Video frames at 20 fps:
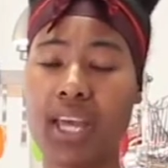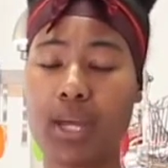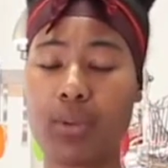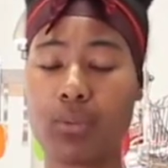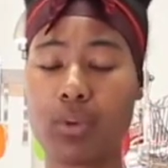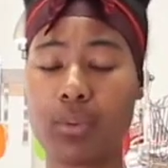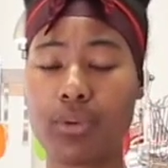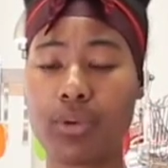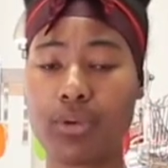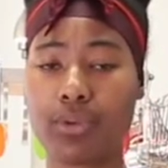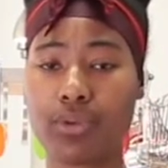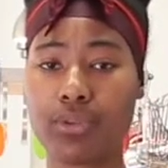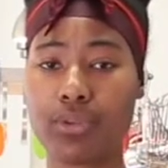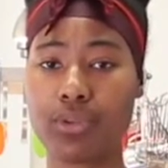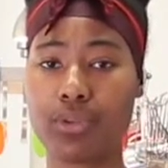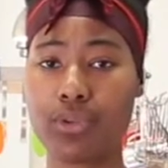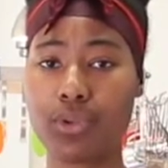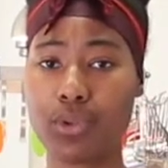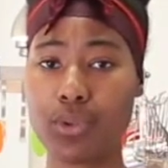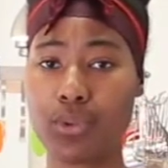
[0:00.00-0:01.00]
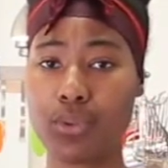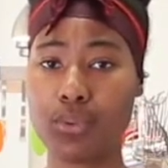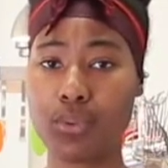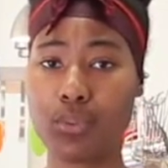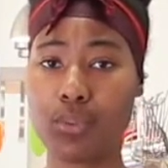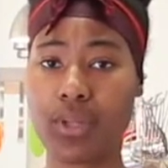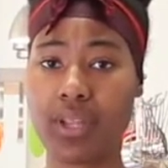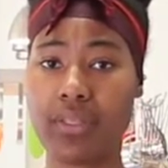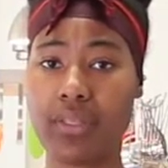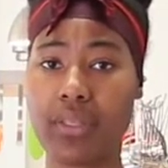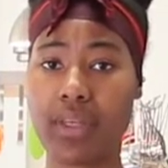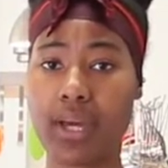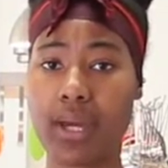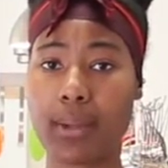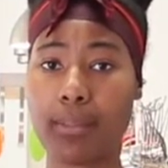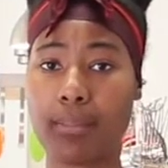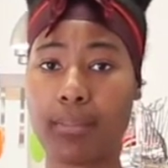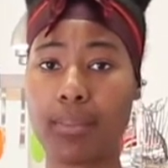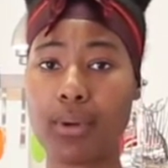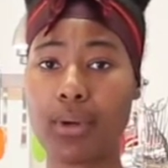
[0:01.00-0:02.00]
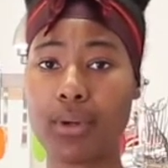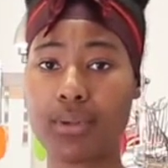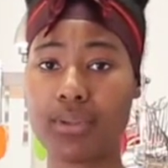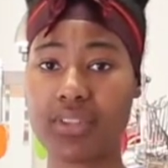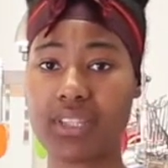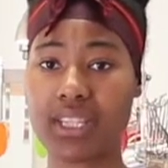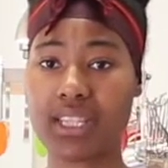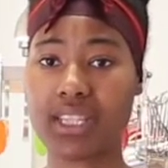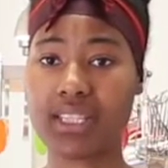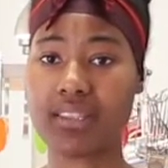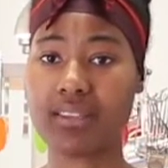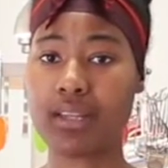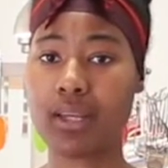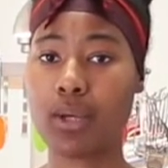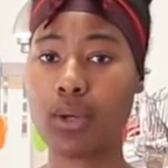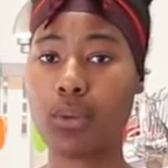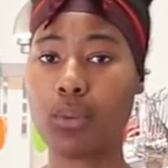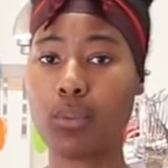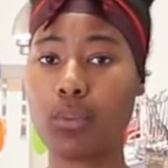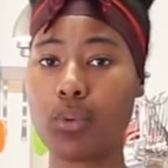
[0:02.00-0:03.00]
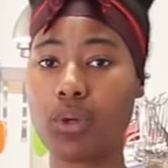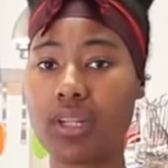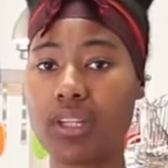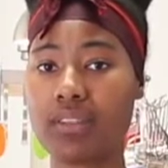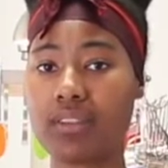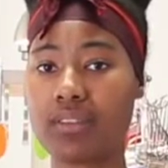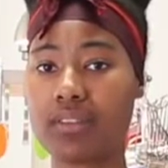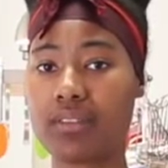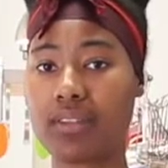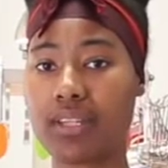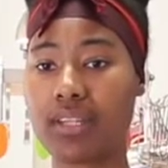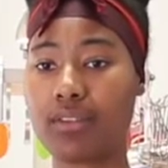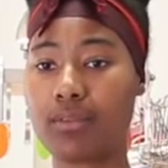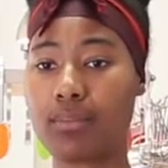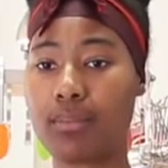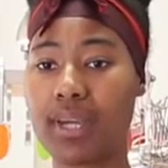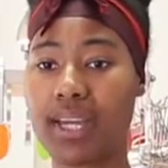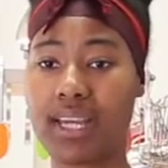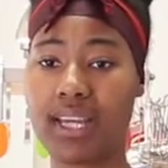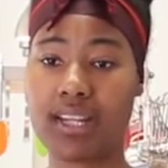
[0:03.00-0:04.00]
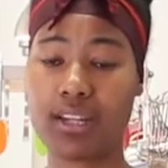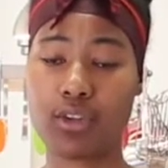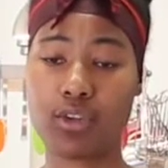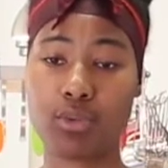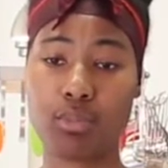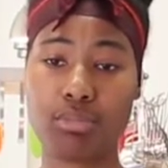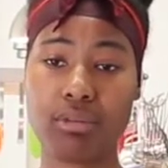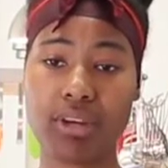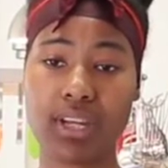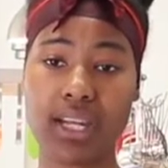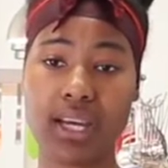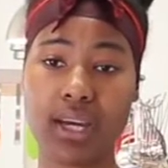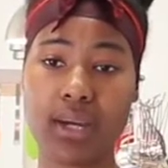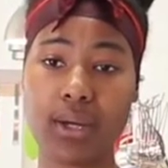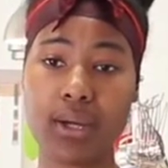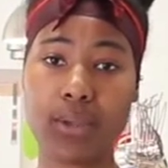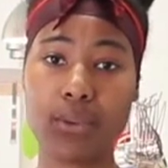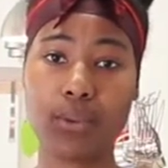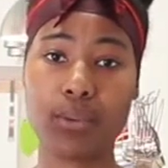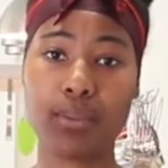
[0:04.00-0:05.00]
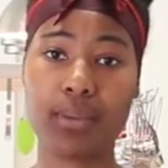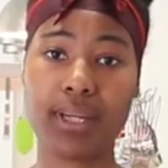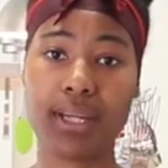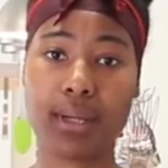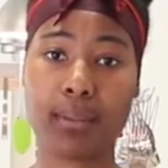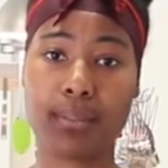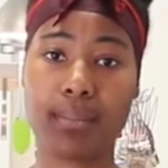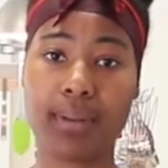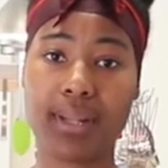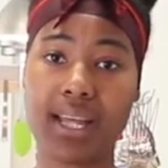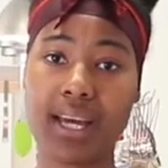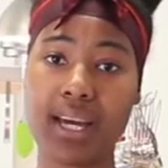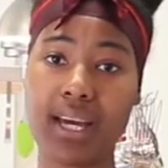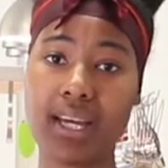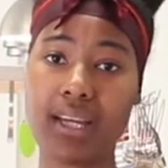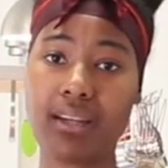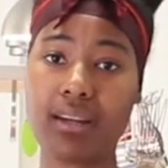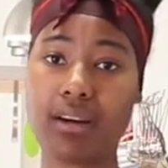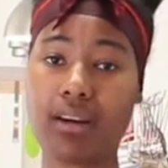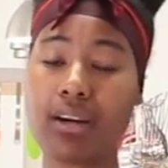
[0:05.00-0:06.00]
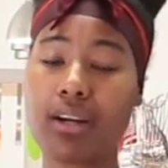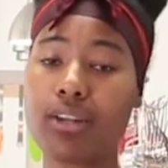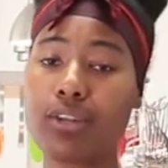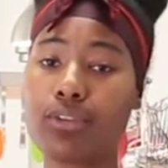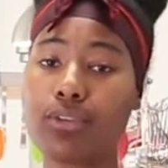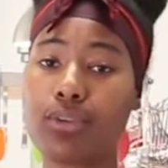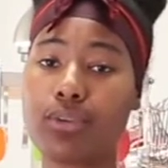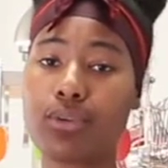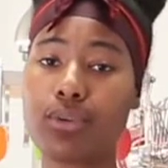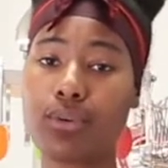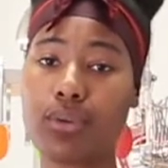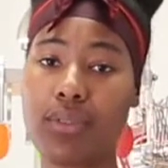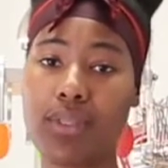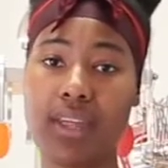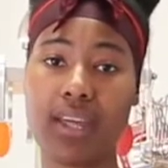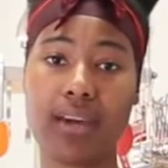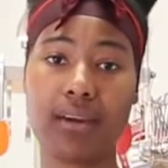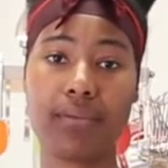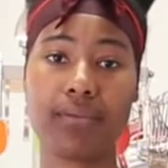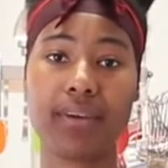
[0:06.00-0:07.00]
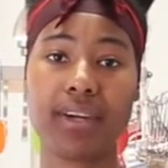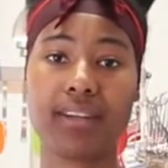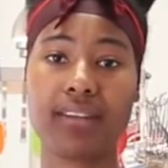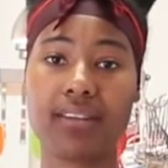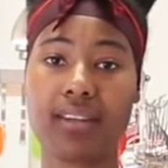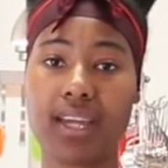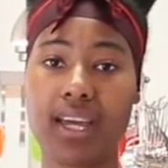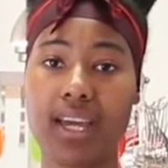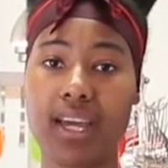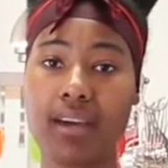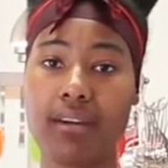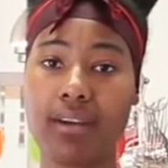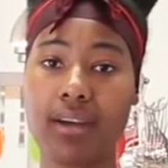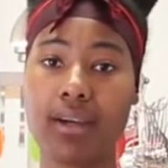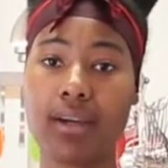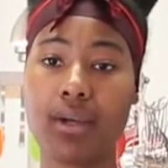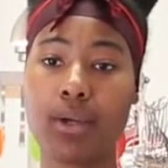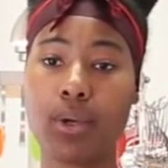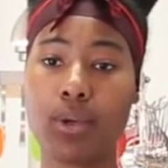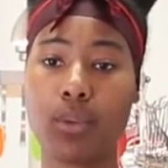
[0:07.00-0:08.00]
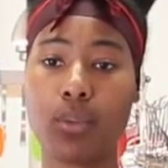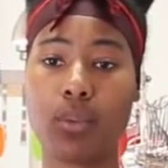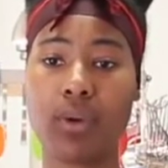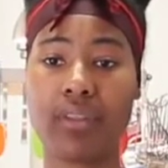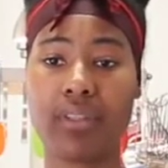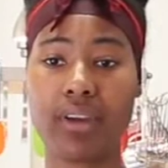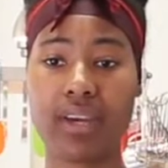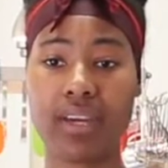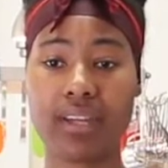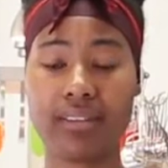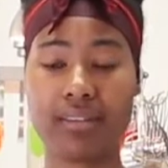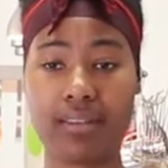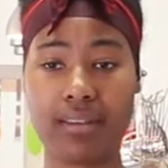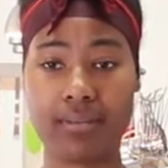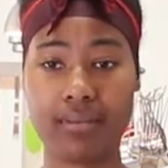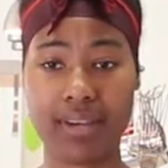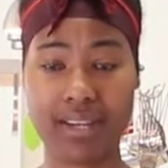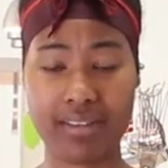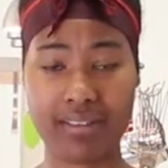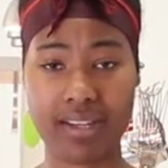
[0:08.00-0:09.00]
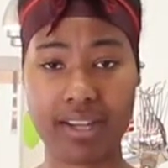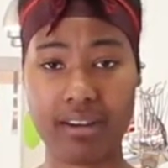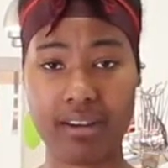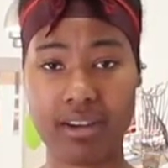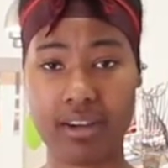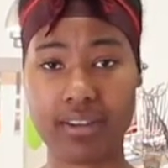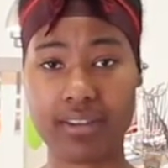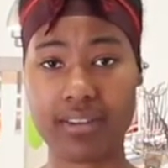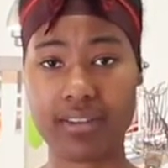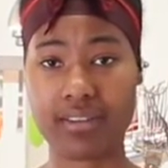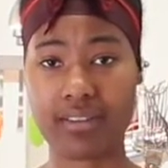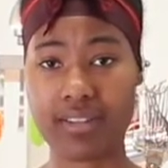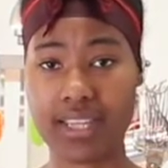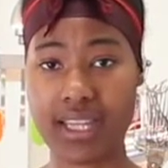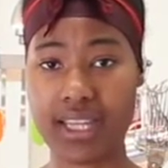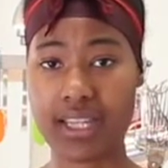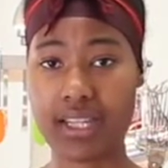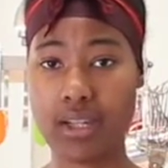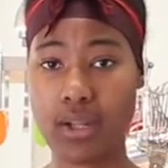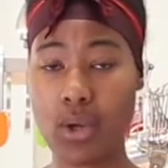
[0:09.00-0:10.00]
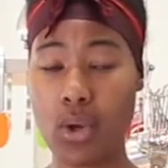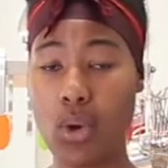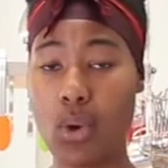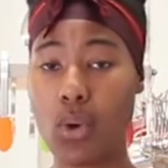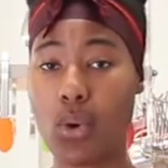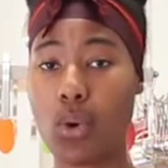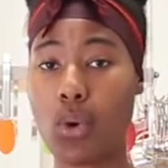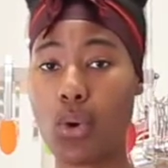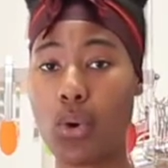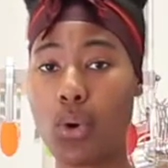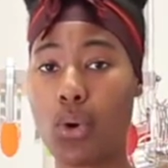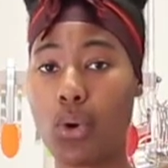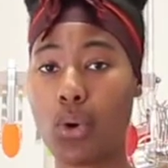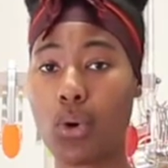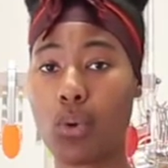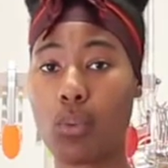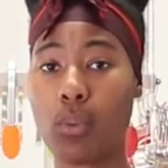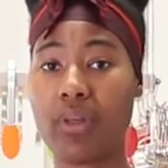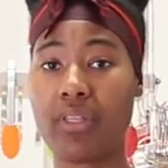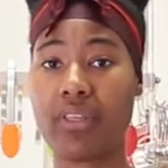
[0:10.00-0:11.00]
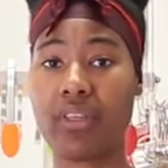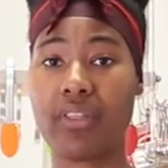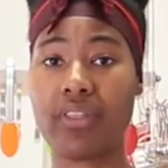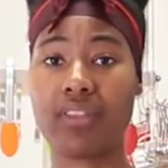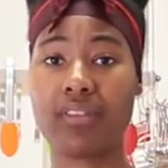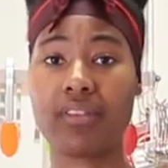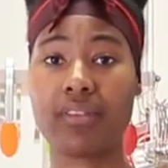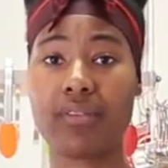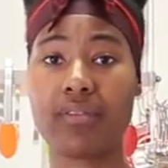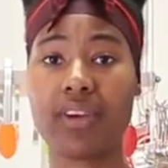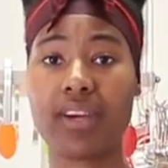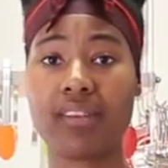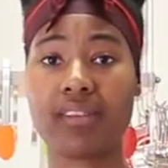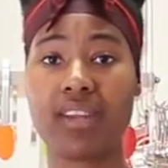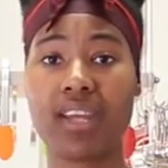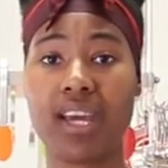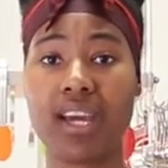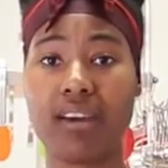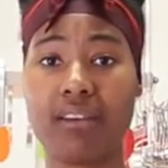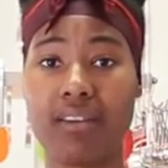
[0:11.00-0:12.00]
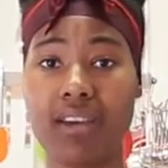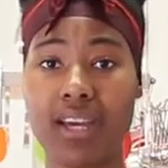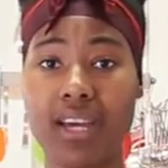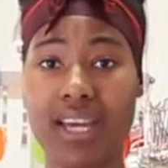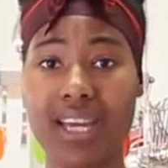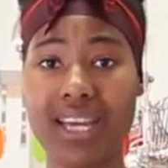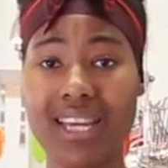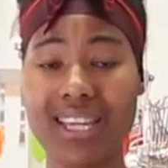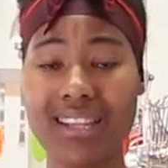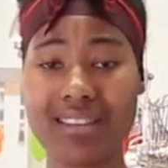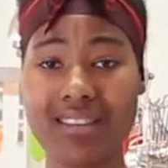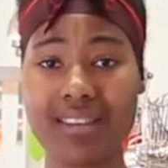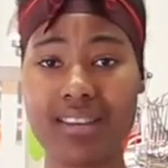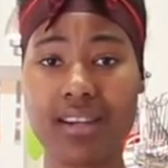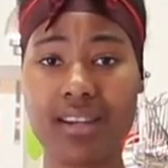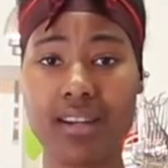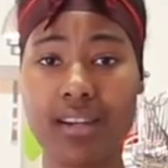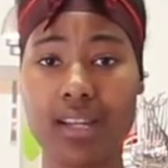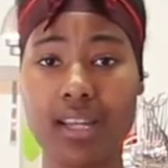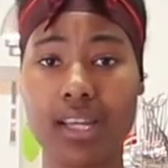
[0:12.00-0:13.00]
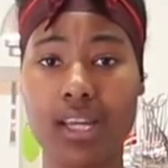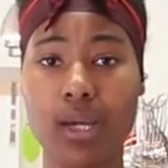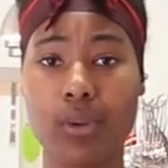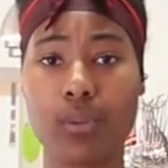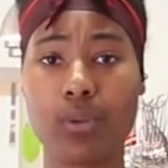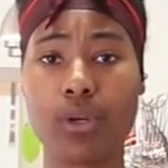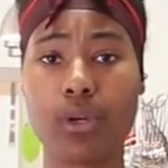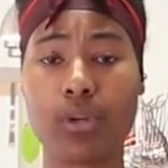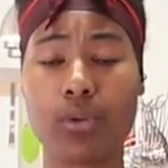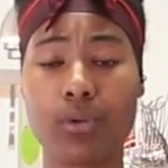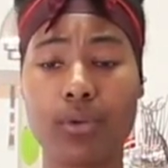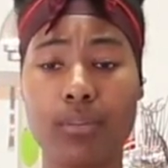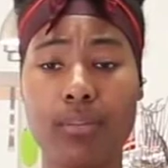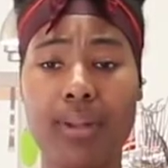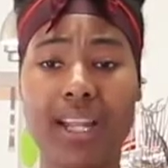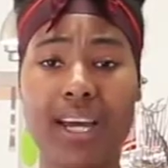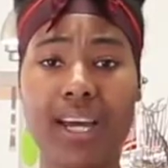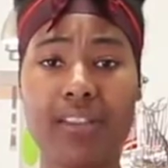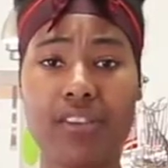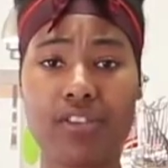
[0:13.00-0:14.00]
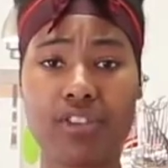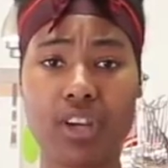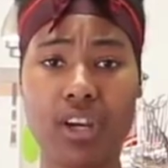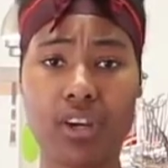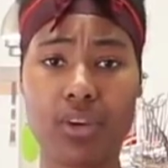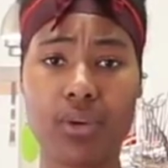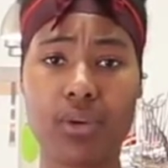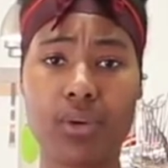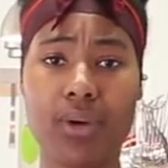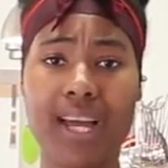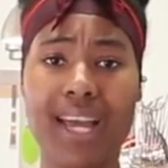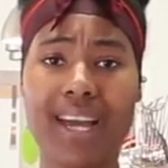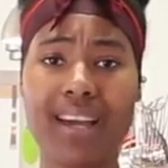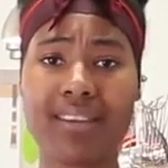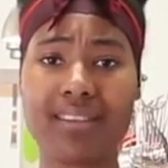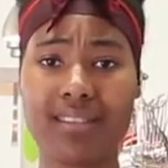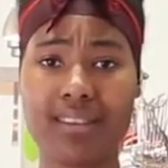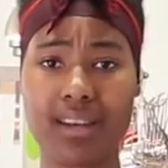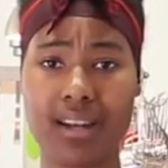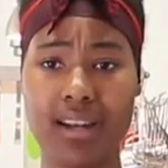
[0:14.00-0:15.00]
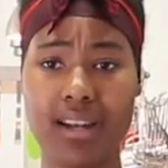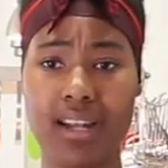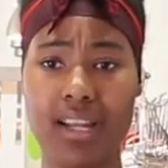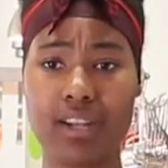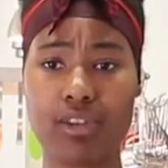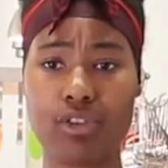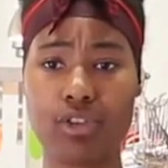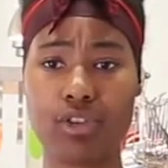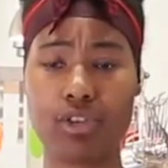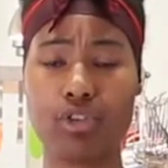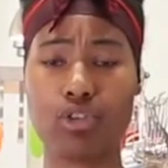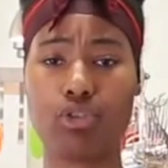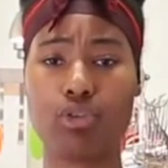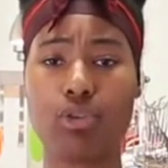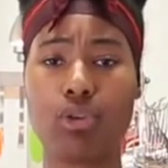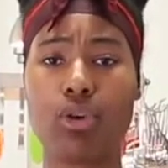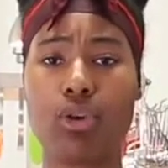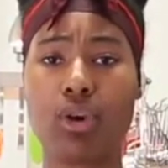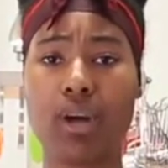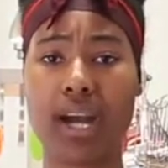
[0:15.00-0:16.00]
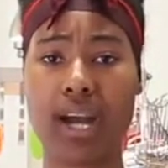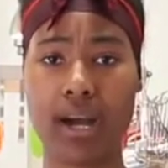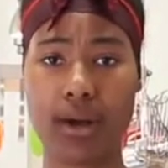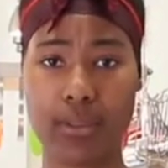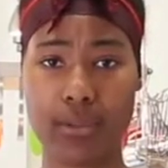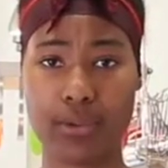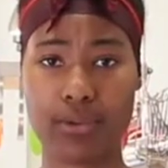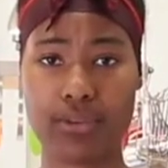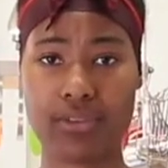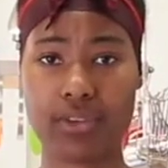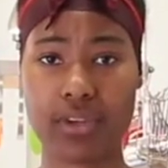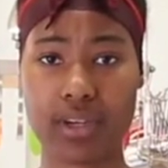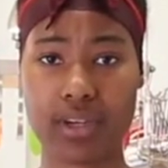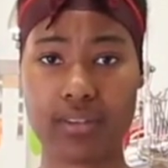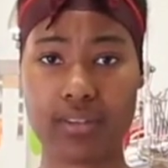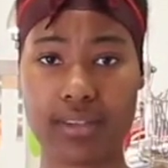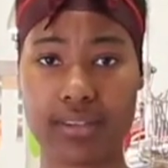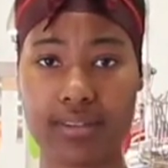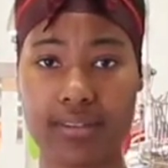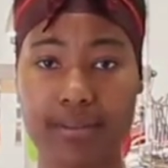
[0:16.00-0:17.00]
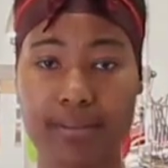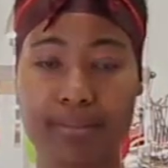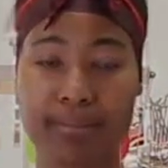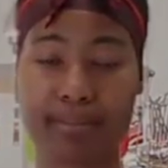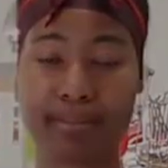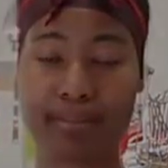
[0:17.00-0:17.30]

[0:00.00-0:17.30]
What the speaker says: And what we're going to do with that poultice, once it's made and spread out, it will be applied onto the affected area, whether it's the affected area on the skin or whether there's affected area internally, and we're going to apply the charcoal externally to draw out those toxins.